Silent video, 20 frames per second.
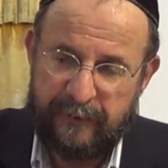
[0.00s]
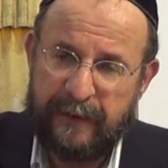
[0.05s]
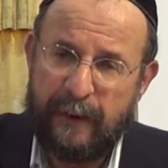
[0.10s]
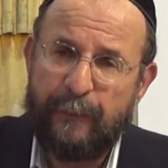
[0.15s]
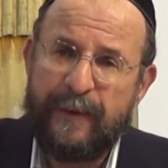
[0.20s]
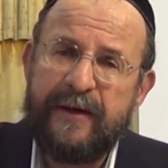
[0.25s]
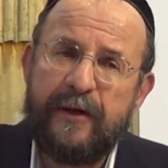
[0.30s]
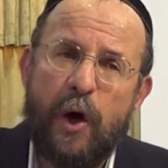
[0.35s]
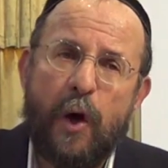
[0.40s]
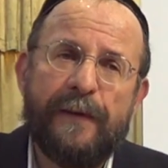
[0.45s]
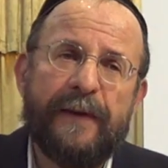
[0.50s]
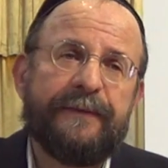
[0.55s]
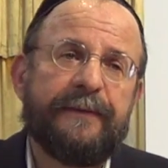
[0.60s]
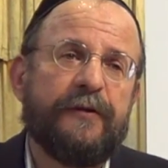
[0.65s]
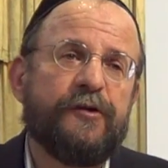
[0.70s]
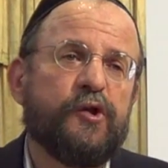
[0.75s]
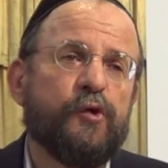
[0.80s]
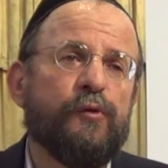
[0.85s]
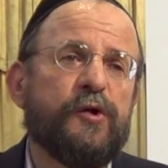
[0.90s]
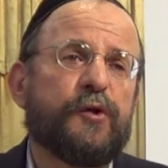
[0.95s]
Now, we know that
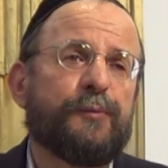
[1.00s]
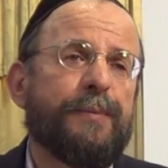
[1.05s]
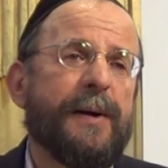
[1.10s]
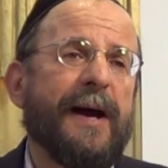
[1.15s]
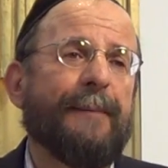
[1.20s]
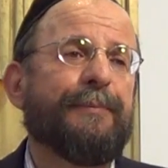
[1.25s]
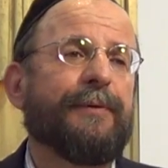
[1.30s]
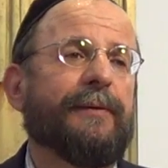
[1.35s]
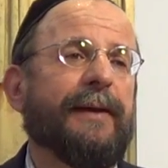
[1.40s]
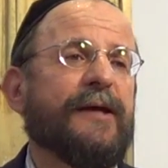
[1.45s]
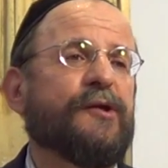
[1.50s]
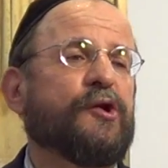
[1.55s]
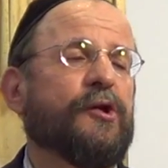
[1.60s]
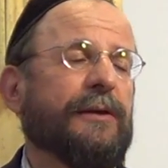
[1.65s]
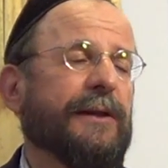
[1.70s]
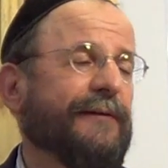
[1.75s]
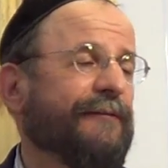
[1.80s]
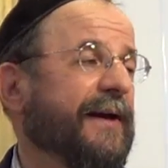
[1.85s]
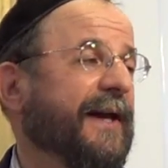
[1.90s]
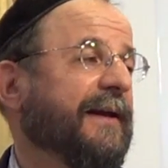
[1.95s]
the Jewish
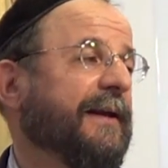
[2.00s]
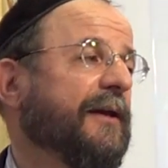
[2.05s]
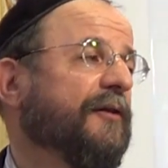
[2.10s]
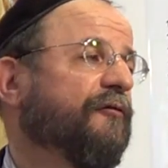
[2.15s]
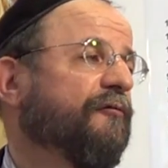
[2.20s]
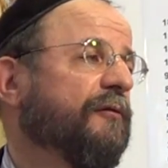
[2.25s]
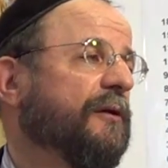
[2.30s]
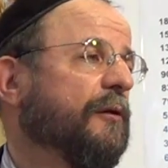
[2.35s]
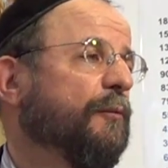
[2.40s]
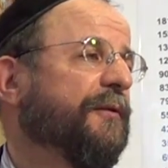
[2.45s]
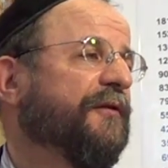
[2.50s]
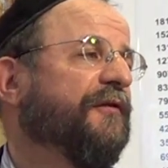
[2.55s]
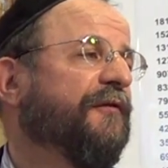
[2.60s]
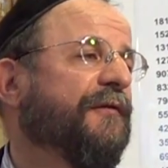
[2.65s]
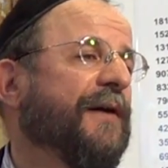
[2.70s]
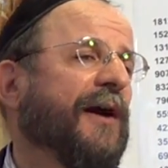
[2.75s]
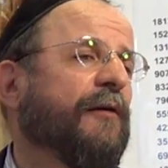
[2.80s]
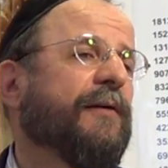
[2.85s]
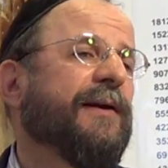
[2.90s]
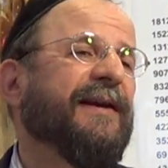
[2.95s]
population living in Israel was
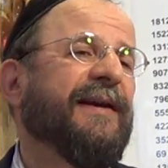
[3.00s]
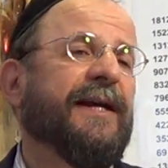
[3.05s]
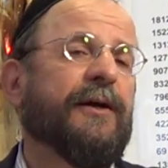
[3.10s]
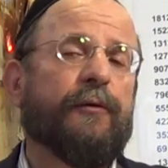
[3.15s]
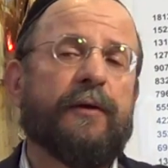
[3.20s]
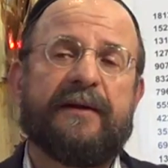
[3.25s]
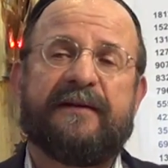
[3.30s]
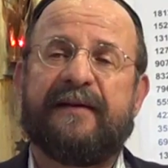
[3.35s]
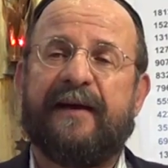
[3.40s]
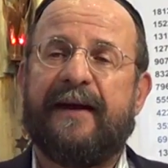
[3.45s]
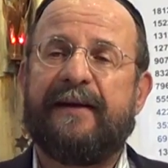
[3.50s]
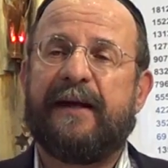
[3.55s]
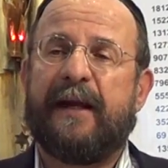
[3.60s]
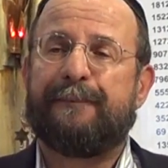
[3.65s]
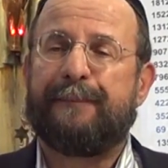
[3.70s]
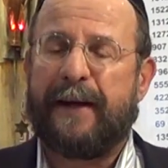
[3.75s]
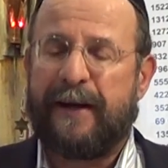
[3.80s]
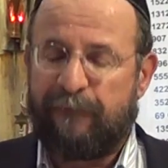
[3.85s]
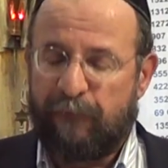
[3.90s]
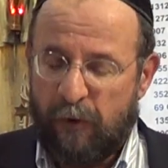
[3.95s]
very
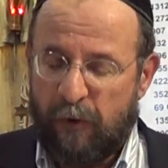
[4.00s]
irritated by